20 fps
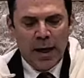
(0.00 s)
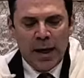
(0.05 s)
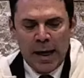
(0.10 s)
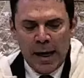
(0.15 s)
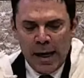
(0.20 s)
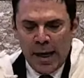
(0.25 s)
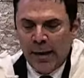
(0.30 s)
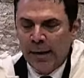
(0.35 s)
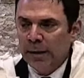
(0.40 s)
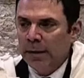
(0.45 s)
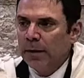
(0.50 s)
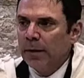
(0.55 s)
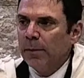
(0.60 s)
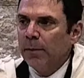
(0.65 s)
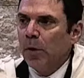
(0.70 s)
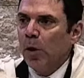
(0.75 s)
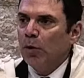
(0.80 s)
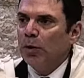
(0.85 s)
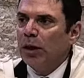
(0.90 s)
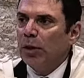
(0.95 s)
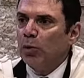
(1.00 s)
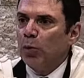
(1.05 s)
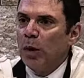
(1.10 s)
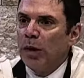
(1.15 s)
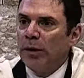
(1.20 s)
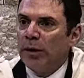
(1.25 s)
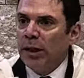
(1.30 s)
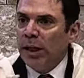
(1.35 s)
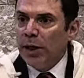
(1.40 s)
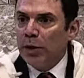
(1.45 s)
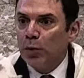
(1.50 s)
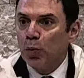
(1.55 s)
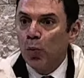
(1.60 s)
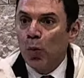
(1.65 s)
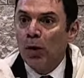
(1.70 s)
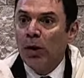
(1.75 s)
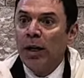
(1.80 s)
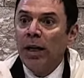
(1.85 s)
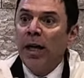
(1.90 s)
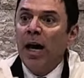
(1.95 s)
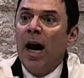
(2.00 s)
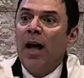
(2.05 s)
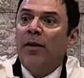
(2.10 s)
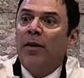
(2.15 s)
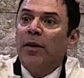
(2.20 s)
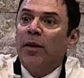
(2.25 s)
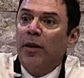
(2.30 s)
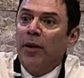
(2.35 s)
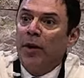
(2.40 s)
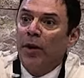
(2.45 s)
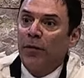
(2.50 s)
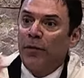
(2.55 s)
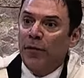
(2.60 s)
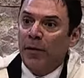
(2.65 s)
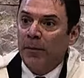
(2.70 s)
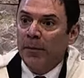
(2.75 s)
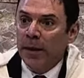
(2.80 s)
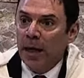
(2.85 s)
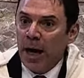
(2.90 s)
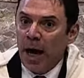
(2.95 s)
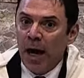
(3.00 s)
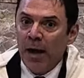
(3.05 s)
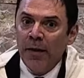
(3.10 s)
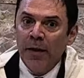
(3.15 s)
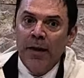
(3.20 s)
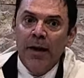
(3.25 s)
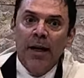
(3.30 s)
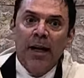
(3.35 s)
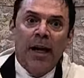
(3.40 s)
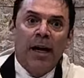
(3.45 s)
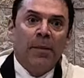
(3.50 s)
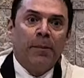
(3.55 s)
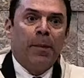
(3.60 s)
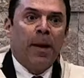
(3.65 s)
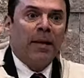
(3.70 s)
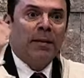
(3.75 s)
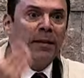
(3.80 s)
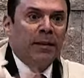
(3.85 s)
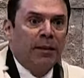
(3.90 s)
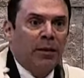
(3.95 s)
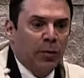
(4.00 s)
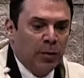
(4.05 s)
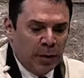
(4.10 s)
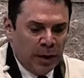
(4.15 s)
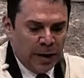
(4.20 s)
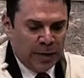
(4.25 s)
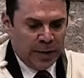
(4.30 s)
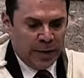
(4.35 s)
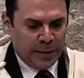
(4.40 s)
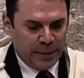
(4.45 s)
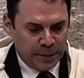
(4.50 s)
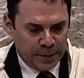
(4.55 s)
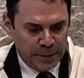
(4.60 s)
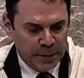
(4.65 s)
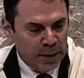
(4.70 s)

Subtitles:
and Moses will teach what he had heard from God and pass it to Aaron.